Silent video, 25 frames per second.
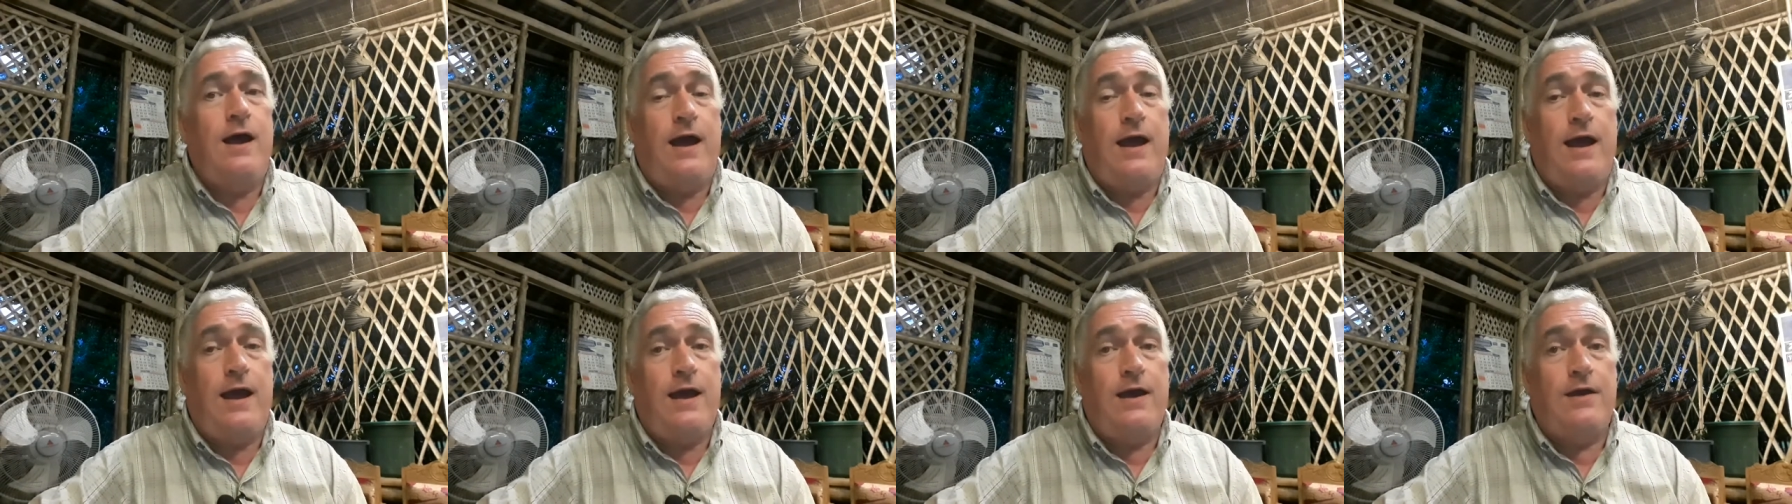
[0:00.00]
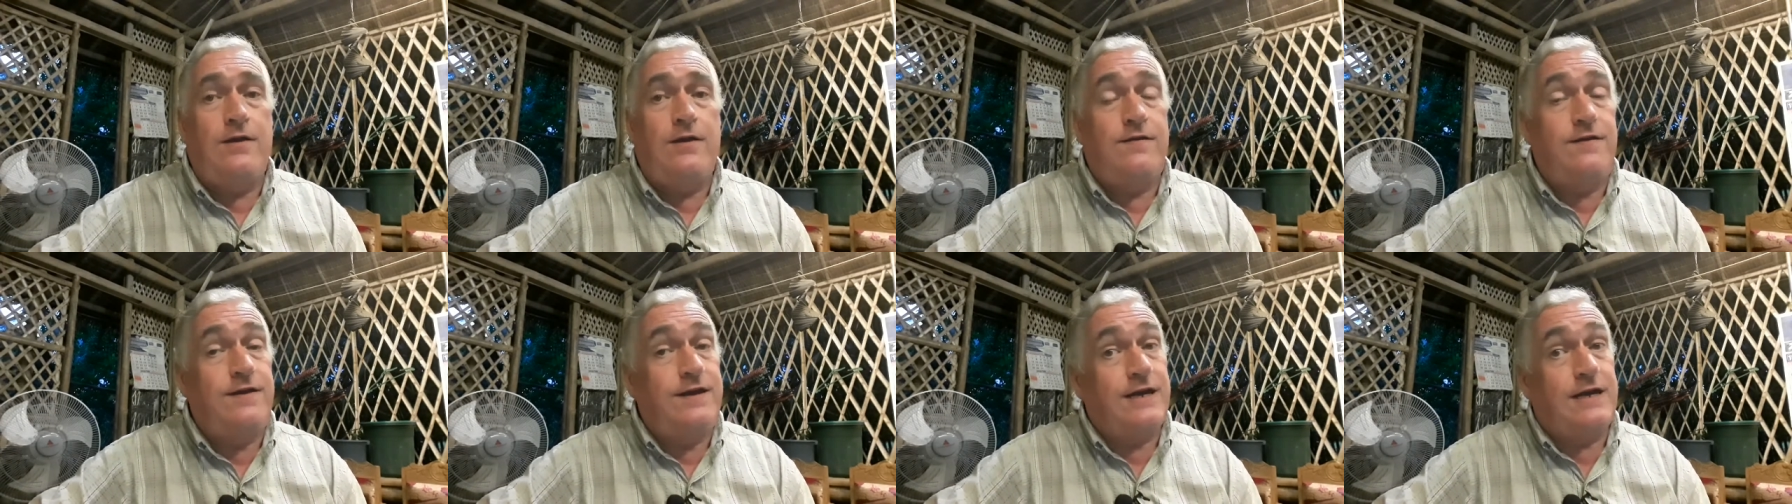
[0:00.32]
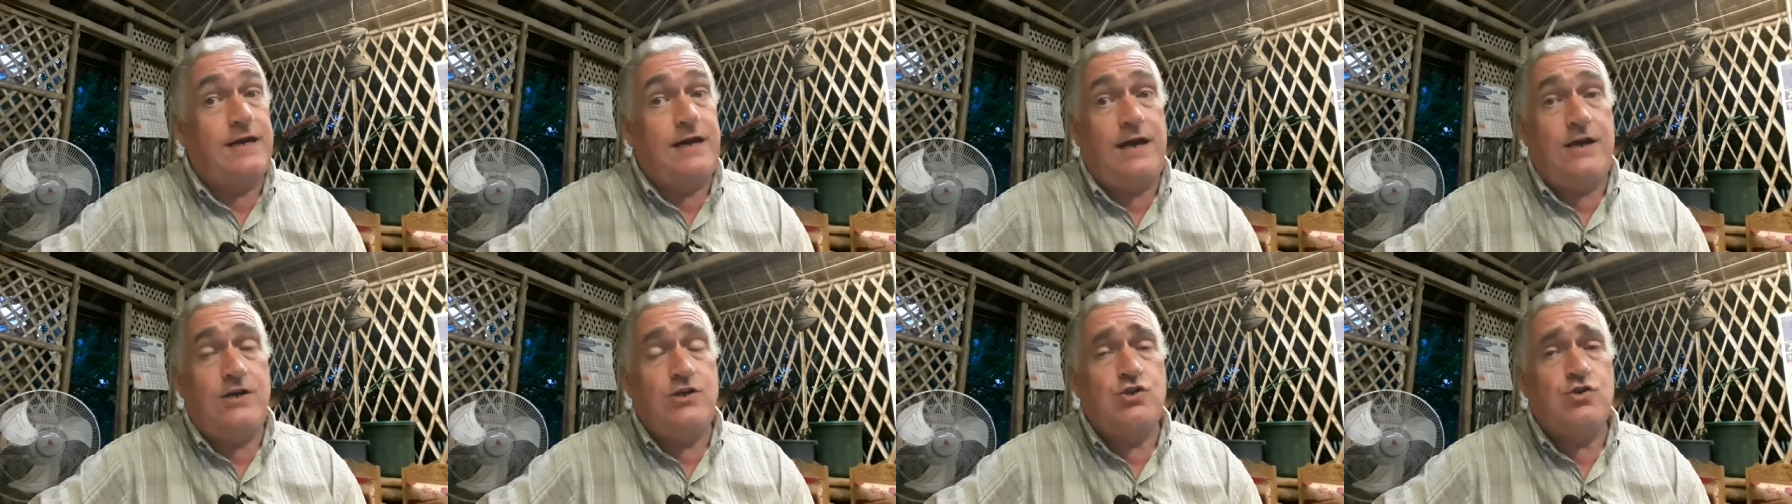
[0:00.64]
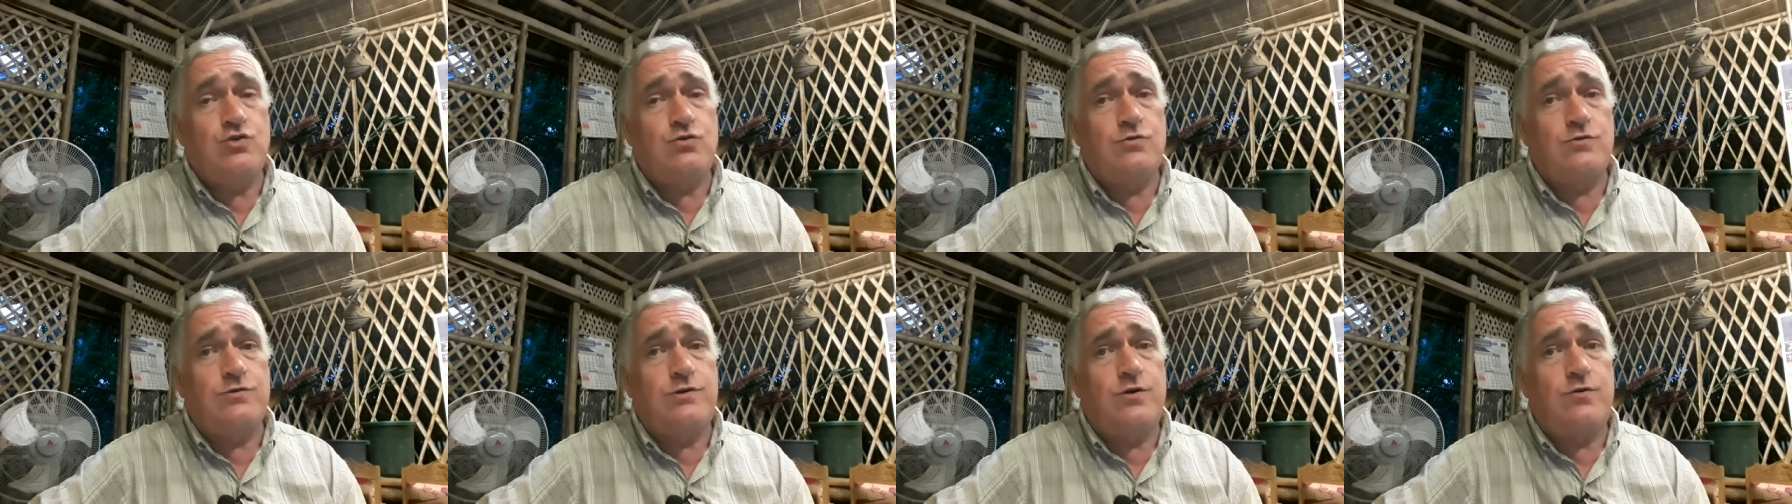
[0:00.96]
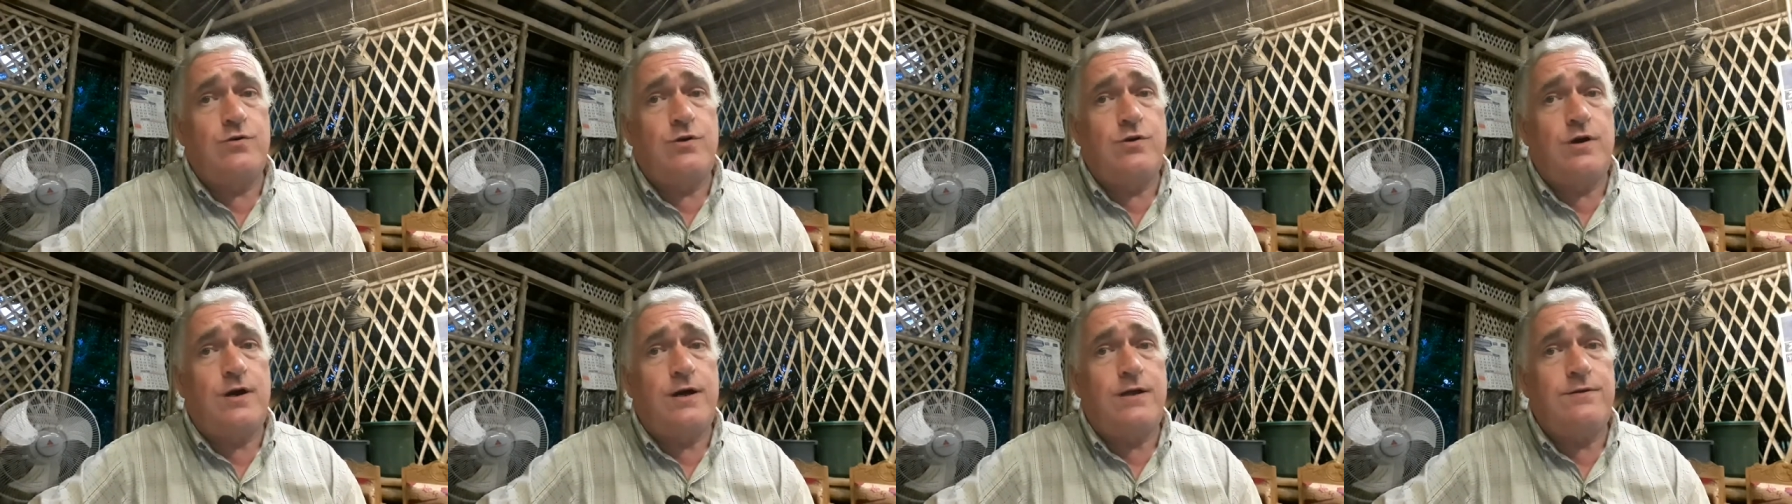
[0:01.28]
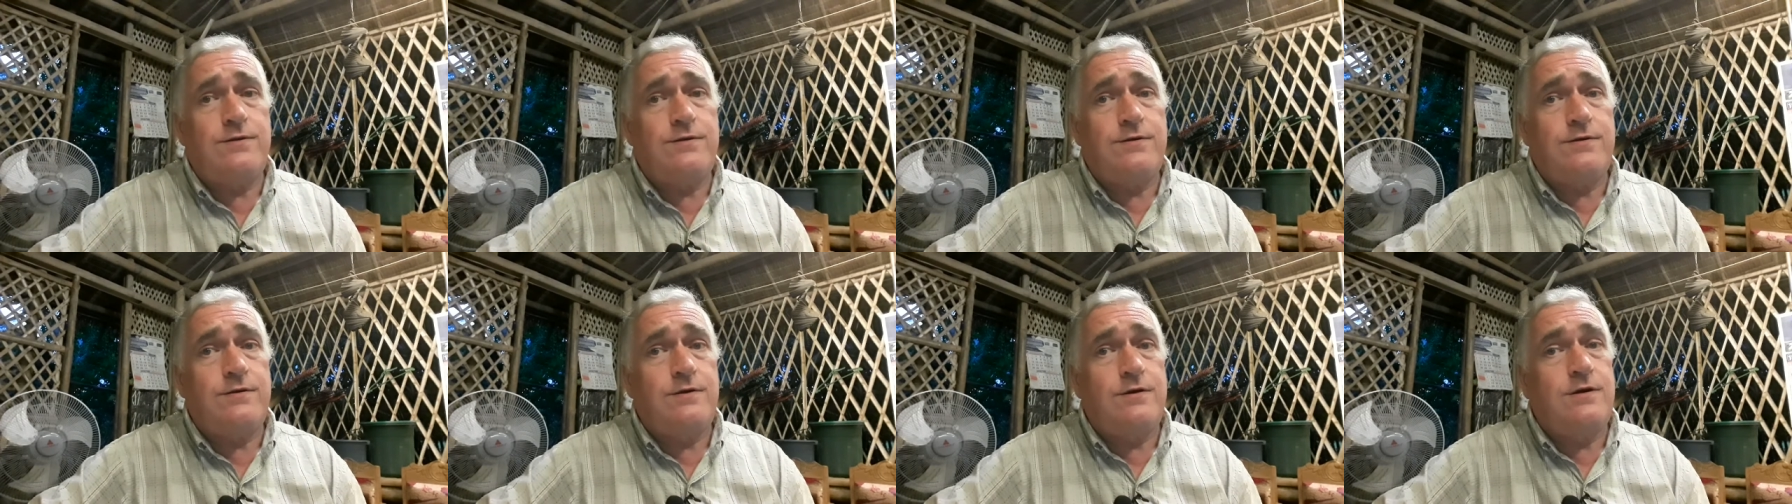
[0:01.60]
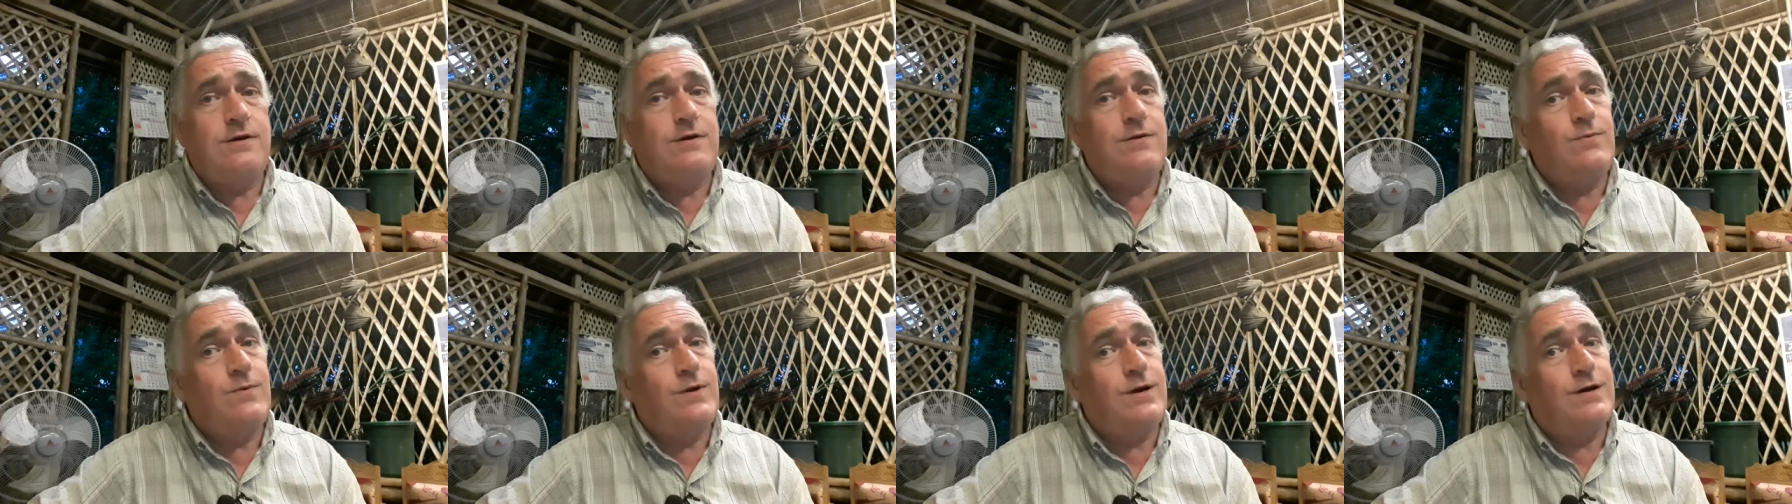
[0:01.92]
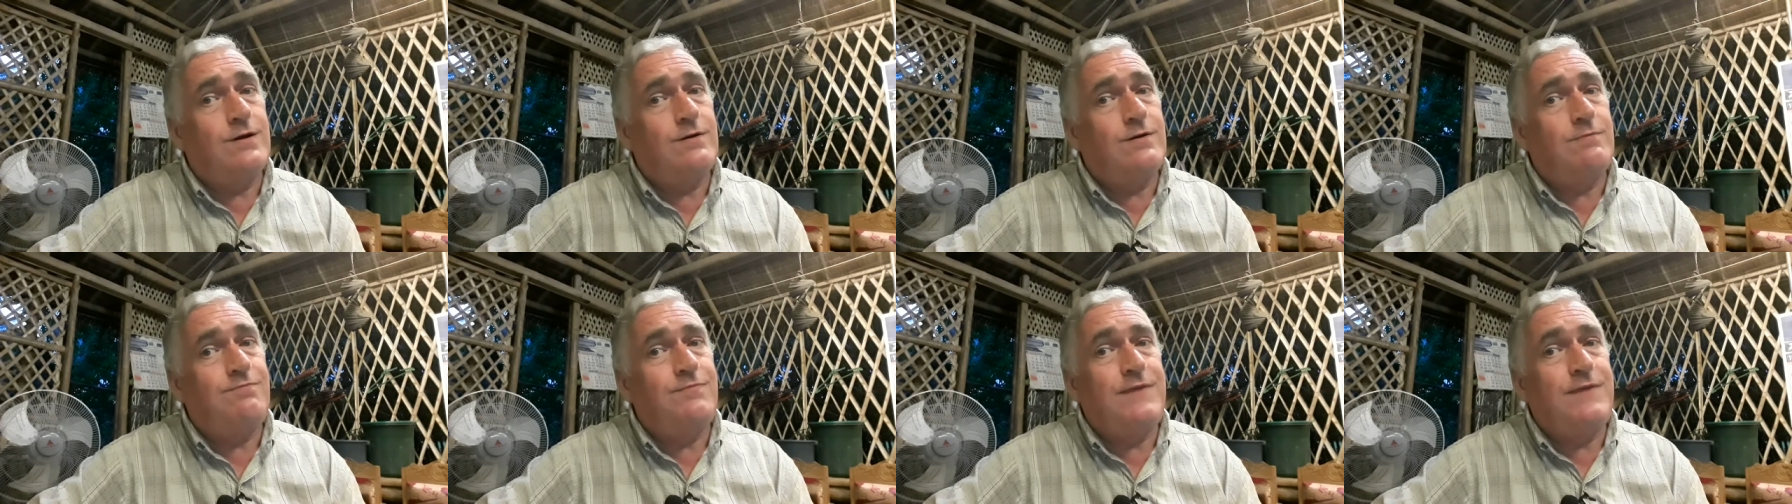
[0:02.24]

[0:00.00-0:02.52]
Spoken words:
And the occasional donut, well,